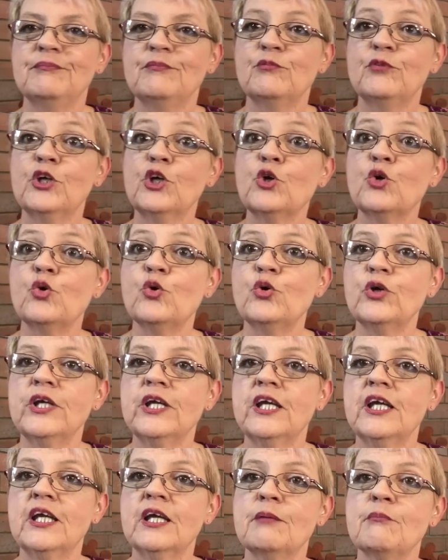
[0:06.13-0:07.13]

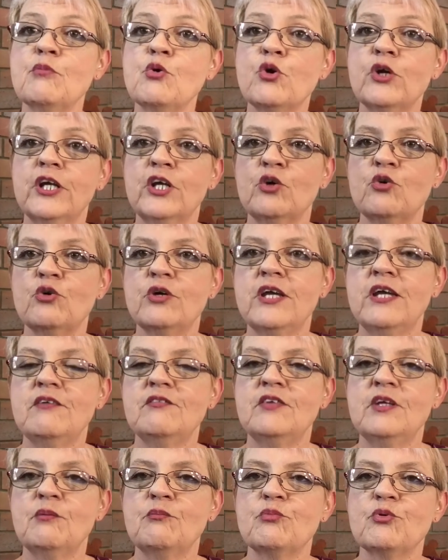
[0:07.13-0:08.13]
recording morning or
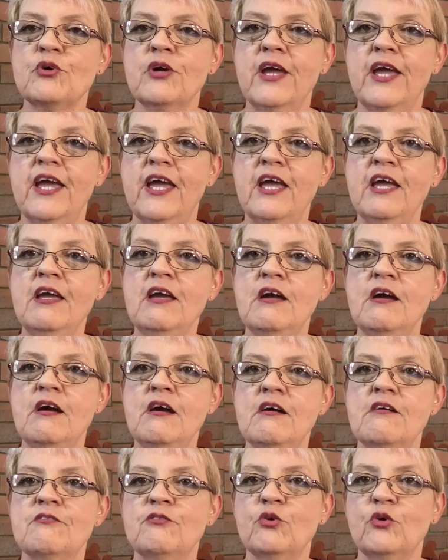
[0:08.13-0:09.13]
evening prayer
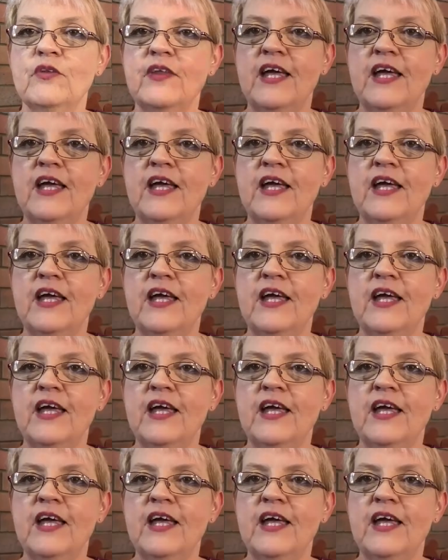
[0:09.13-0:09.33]
for the